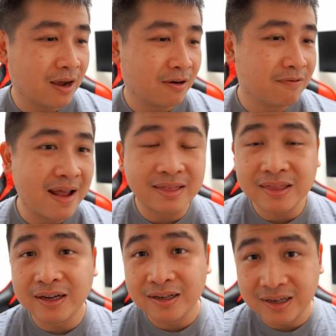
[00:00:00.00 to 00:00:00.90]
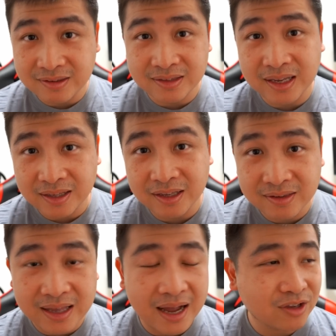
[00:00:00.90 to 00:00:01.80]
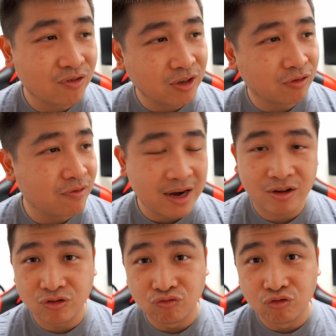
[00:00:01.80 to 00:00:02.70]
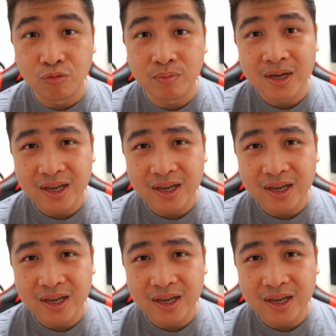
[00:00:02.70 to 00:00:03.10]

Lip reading: rental listing. This guy trying to rent out his room.